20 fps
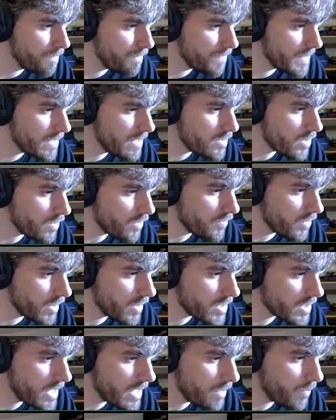So for
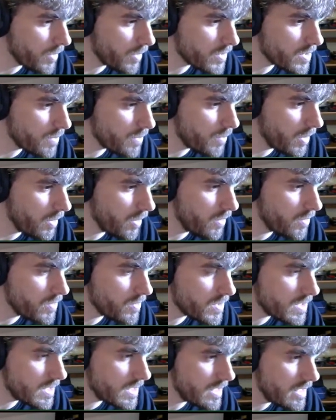example,
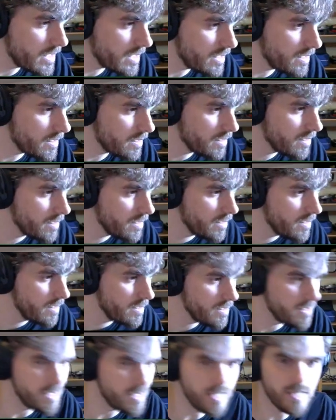suppose the
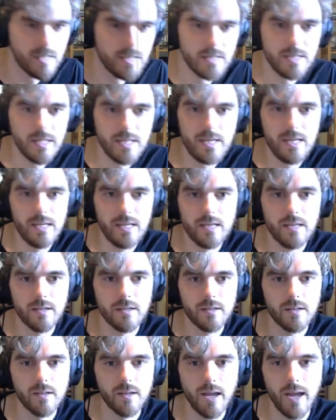
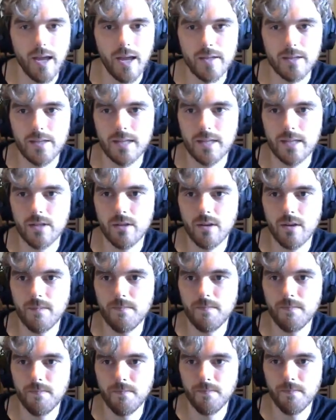D&D system